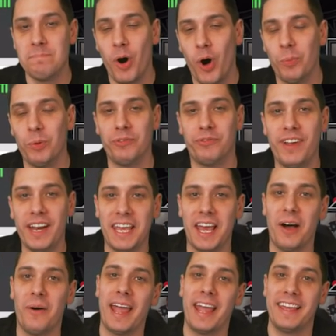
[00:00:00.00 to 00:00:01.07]
Mobile
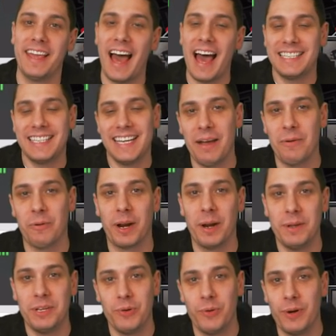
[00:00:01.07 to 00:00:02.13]
video. And guys, today what we're going
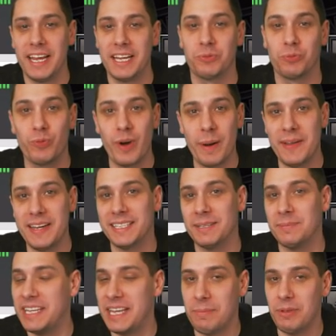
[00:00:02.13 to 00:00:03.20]
to be doing is ripping
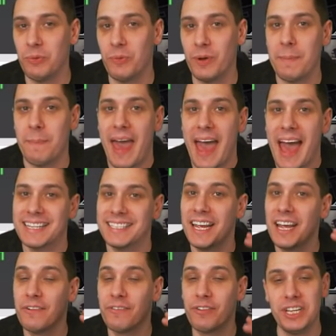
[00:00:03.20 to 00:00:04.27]
some Team of the Week packs
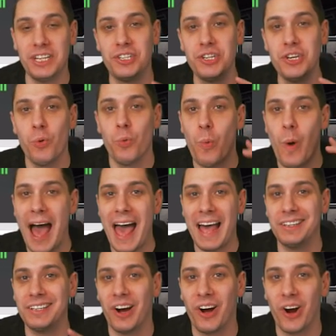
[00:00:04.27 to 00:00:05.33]
for these new
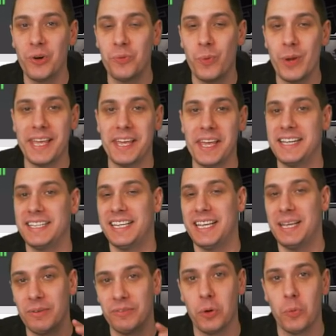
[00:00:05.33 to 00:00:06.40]
Wild Card Weekend
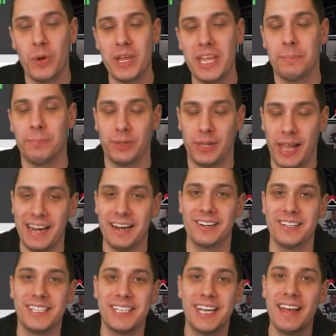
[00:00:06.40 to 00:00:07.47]
Team of the Week
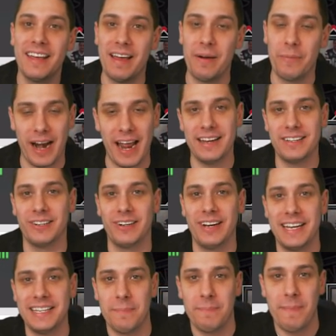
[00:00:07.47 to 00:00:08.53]
players that were entered
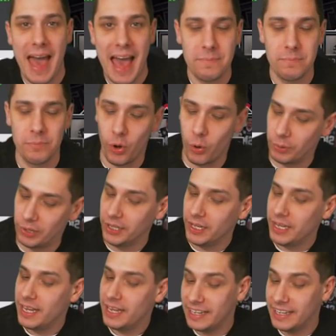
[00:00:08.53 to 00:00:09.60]
into Madden Mobile.
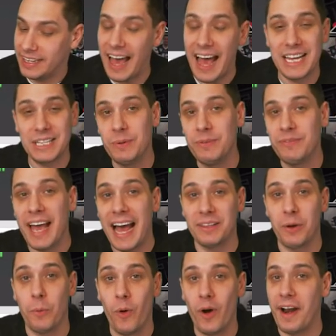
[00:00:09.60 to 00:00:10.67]
Guys, we've got
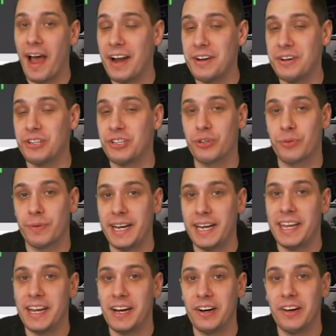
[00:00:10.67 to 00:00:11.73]
the one on your
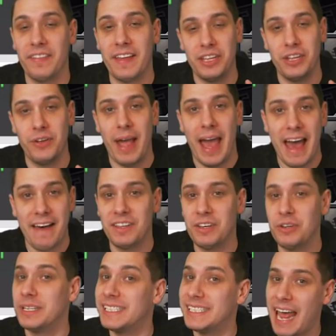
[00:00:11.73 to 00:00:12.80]
screen here that you have to
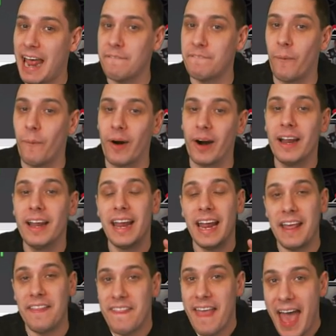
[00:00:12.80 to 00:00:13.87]
do a set for,
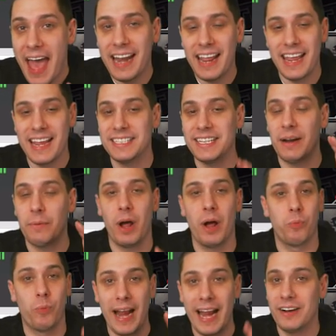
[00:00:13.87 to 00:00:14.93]
and that is
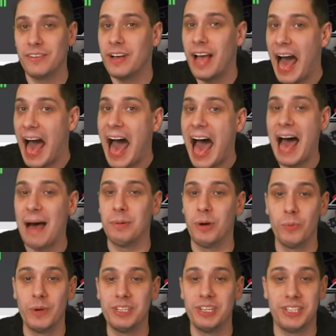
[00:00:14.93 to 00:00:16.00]
uh, Randall
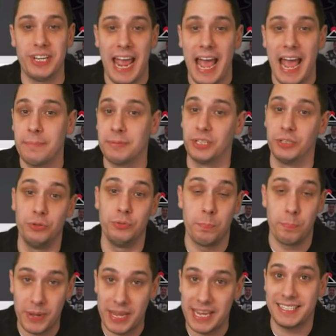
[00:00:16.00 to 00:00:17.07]
Cobb, which is an
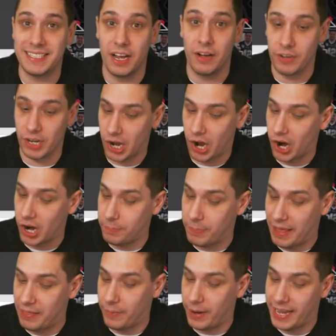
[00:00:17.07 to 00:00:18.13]
absolute beast of a card,
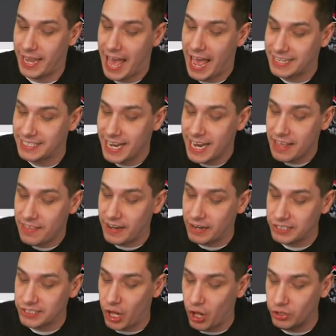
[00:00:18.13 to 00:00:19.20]
by the way, guys.
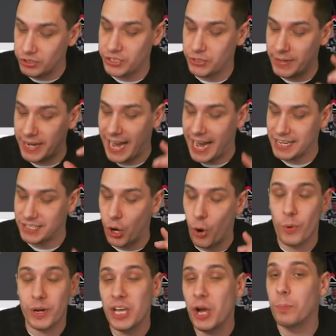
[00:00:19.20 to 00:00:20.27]
There is also an
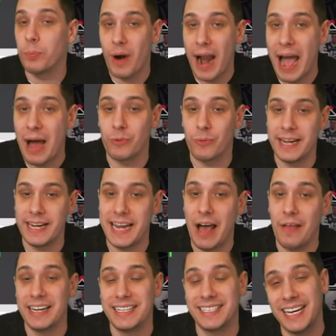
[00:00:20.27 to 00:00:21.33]
Antonio Brown right
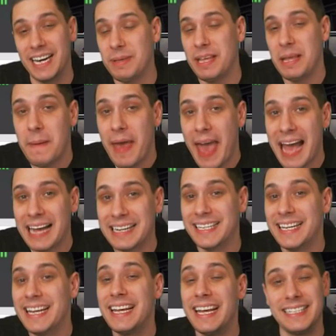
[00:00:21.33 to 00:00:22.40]
now that's going to be in
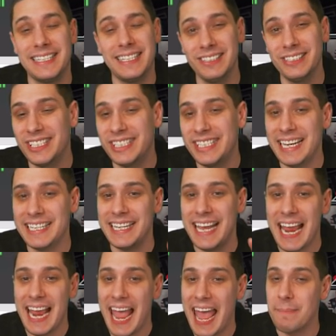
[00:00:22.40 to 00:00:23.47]
packs until 6
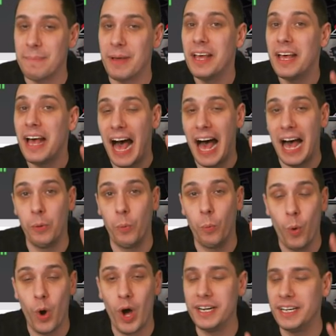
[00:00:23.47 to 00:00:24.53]
a.m. on
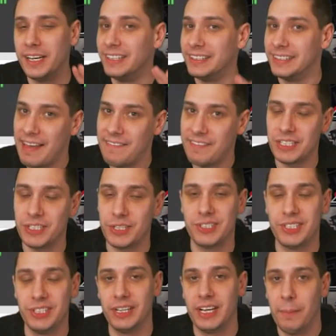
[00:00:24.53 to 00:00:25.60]
111, so
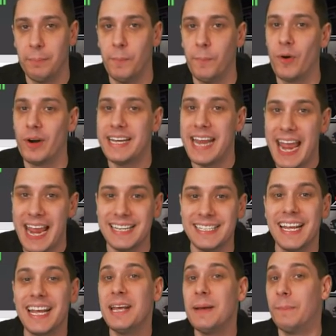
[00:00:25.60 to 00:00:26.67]
still a couple more
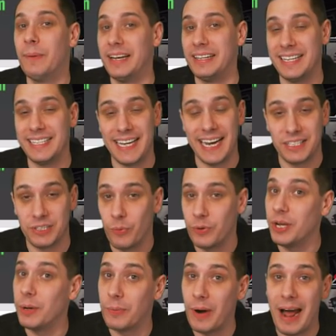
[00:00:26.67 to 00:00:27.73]
days. But this
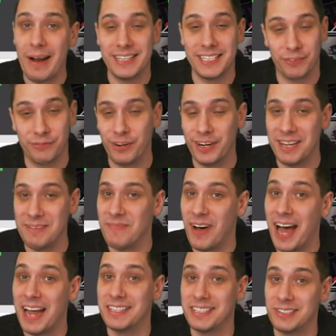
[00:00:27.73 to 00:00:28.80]
Antonio Brown is a freaking
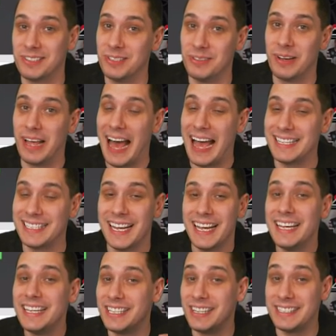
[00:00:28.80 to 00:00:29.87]
monster too, guys.
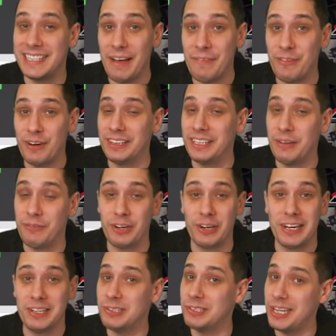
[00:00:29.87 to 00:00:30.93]
So definitely, if
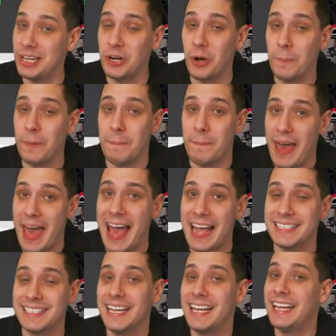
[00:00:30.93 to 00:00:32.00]
you're interested in opening
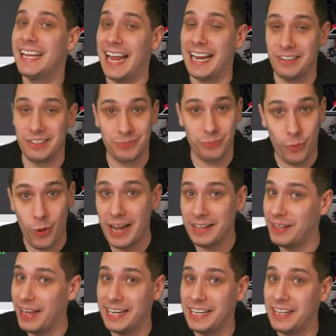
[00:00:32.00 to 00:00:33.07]
packs and you
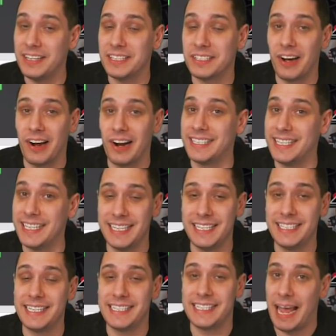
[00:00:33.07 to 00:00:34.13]
want any of these cards, this
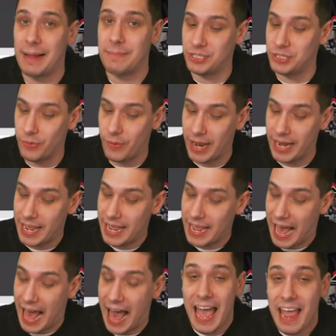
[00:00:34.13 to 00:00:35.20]
is the time to do it.
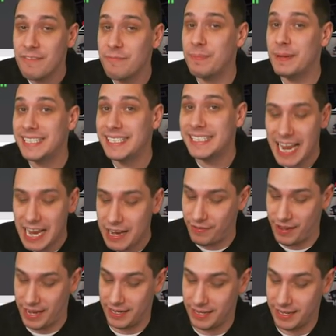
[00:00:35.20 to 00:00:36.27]
I have been
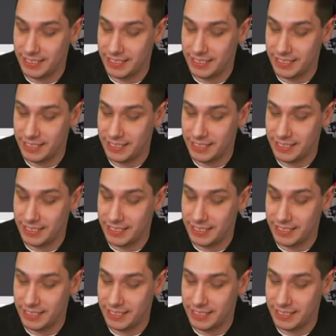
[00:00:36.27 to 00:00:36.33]
saving